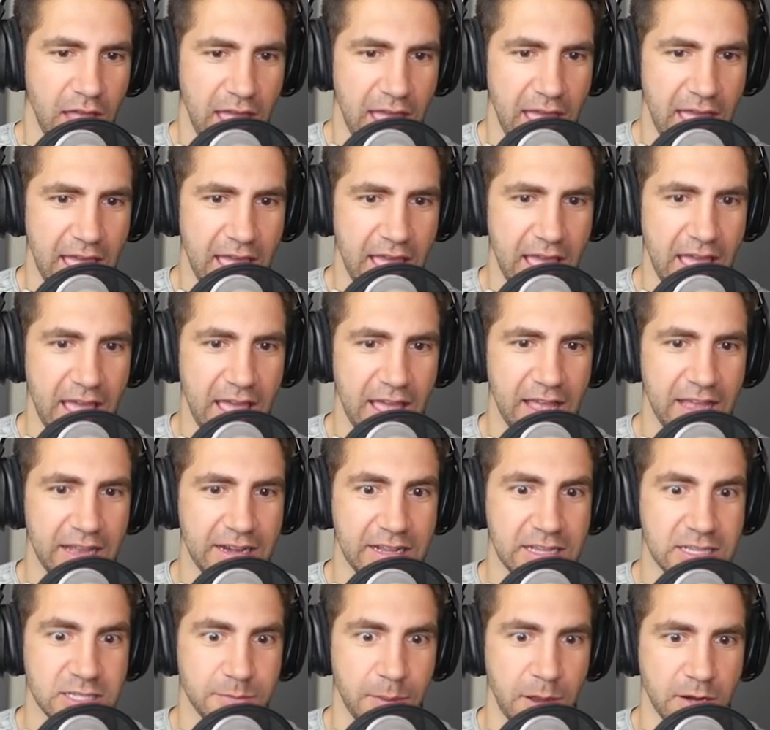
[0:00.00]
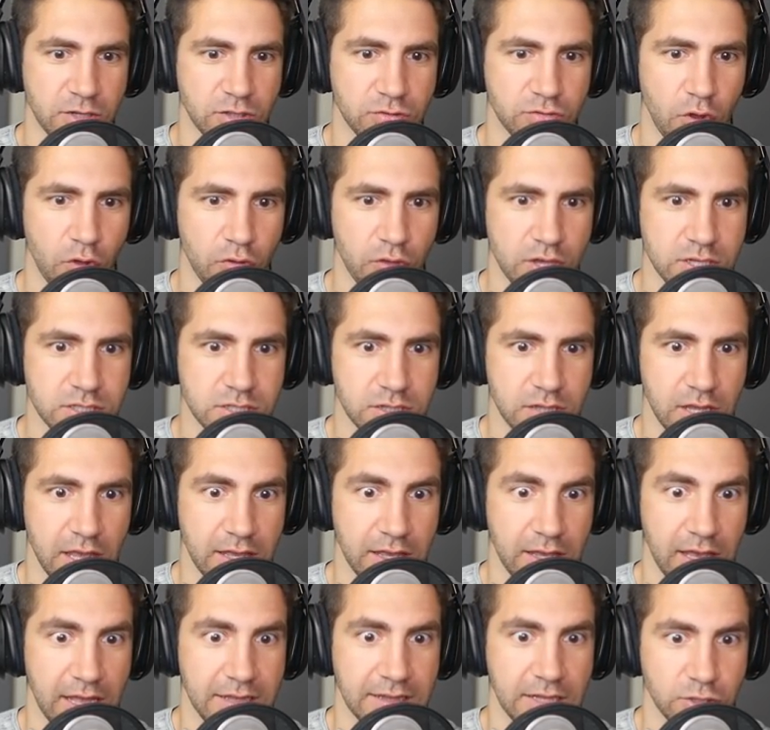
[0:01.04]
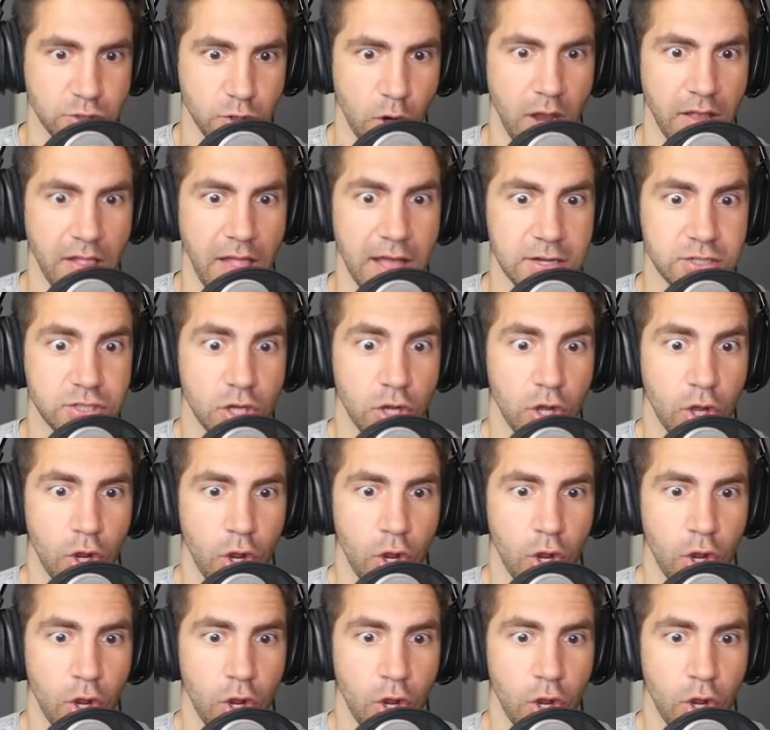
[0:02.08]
And he's about to throw this thing in the toilet.